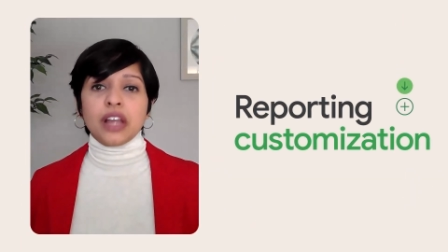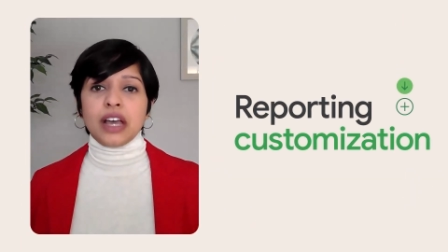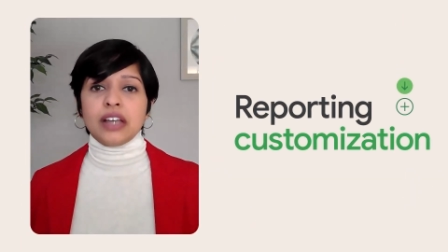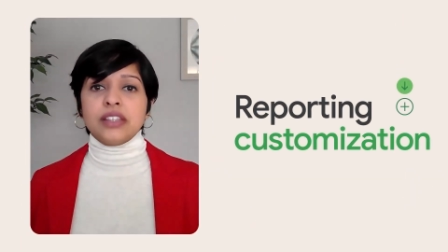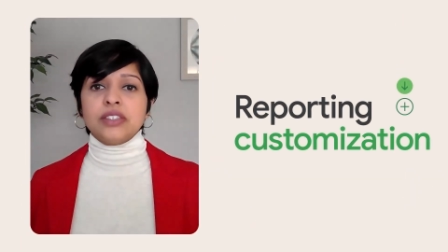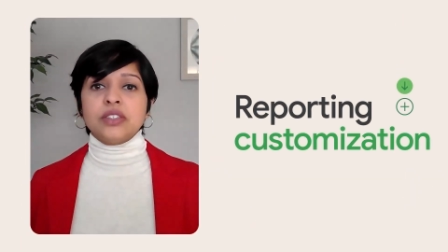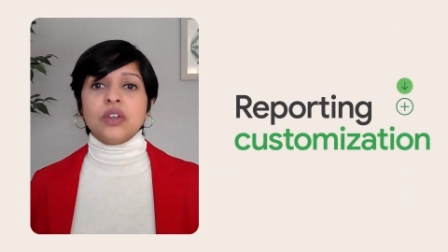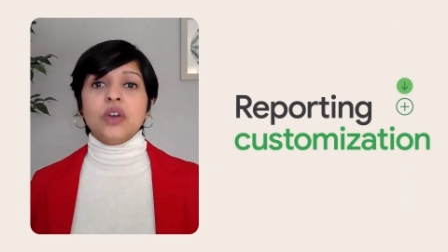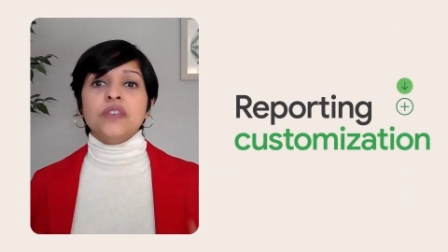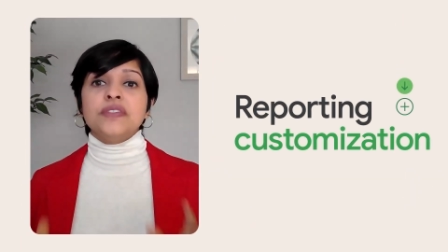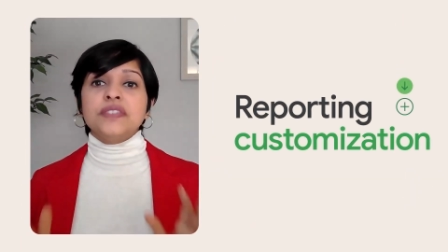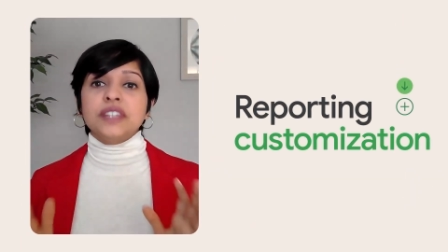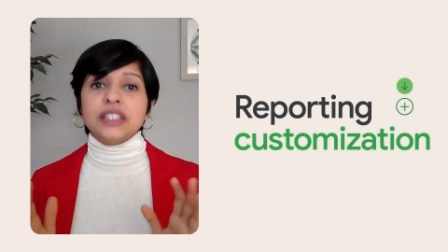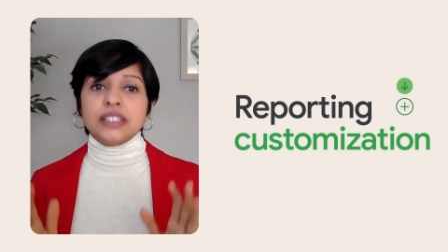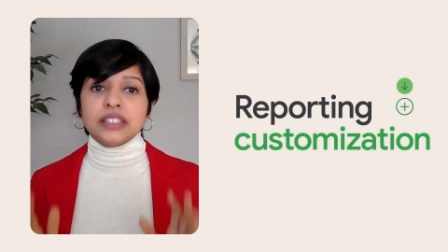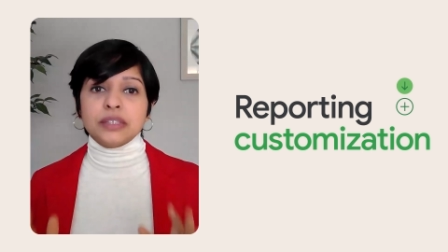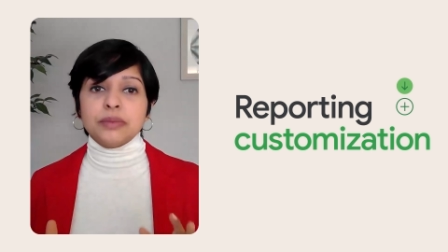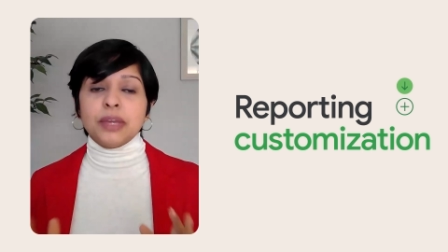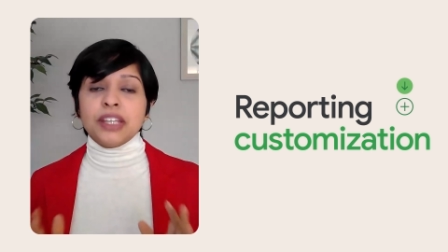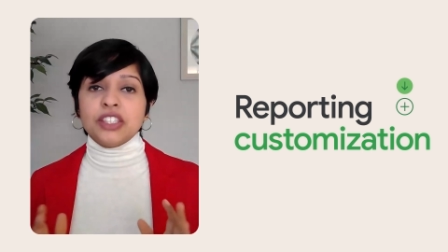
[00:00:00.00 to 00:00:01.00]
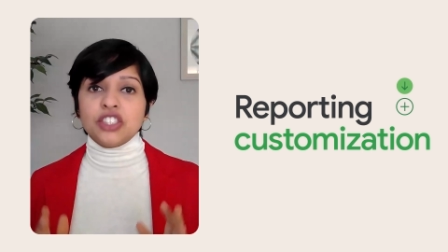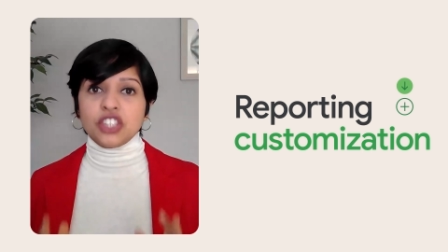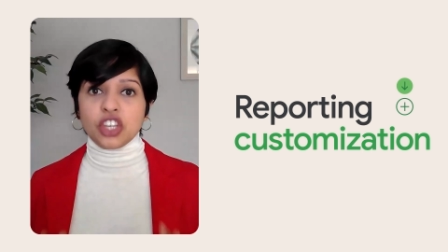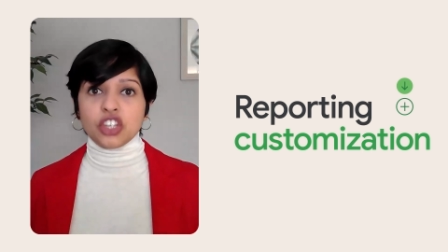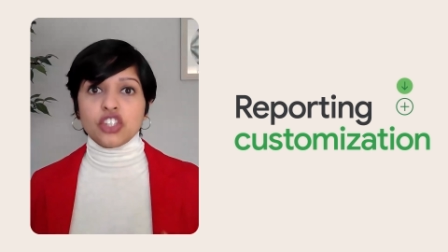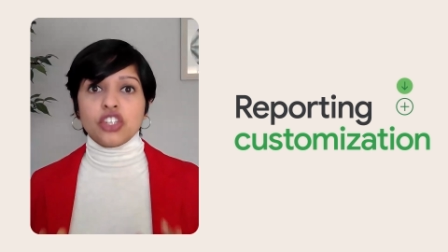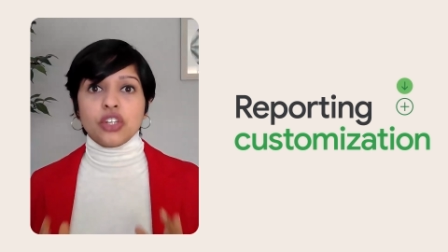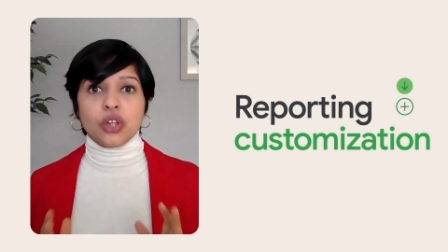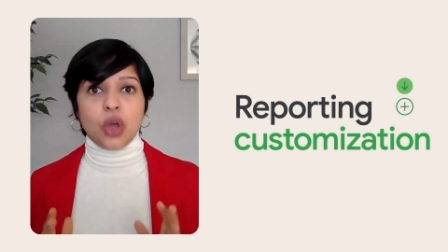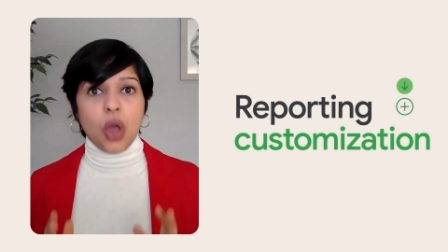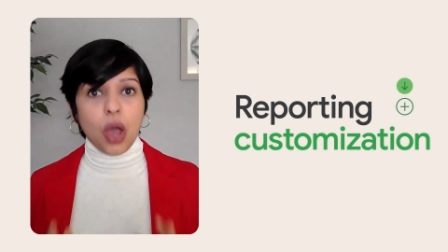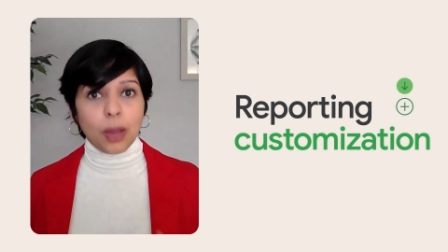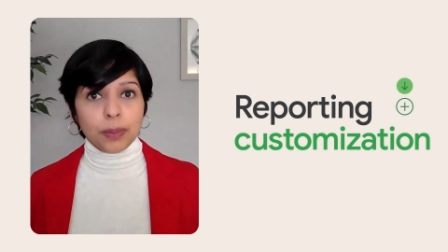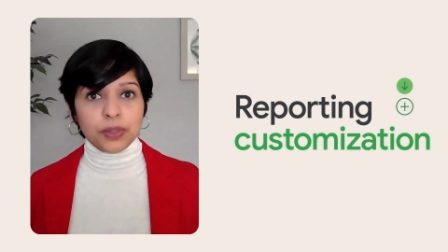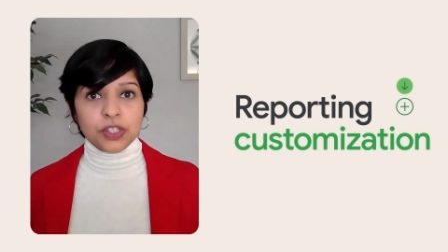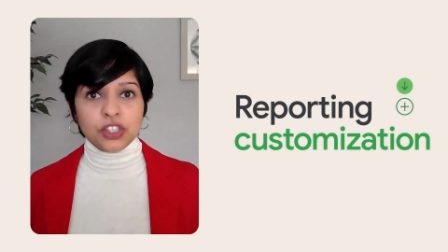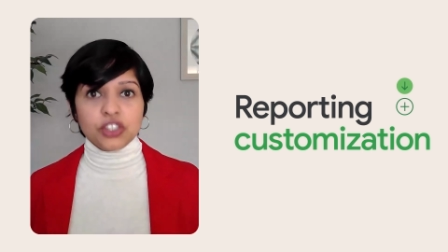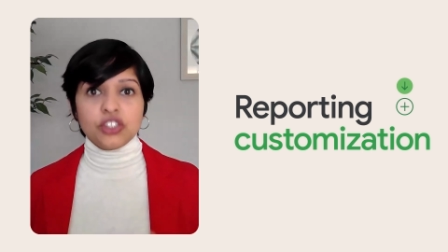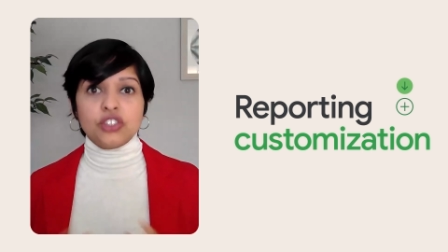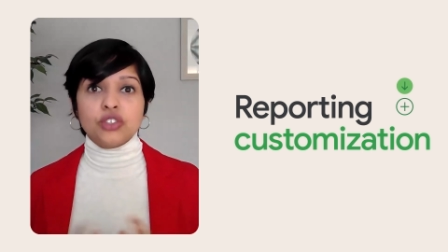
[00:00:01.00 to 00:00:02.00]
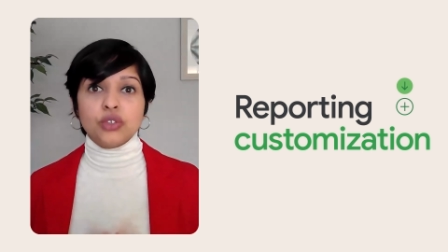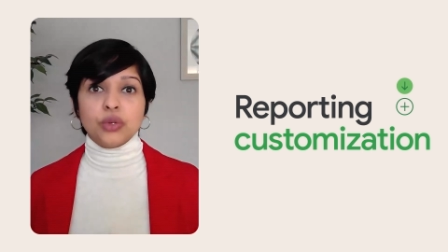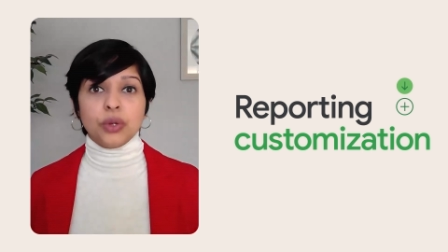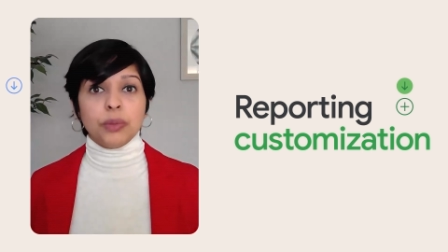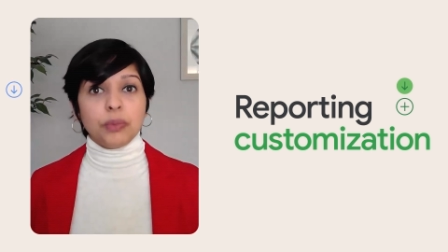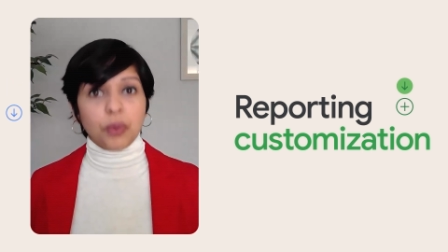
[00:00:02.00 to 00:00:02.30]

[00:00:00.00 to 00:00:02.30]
class of customization options to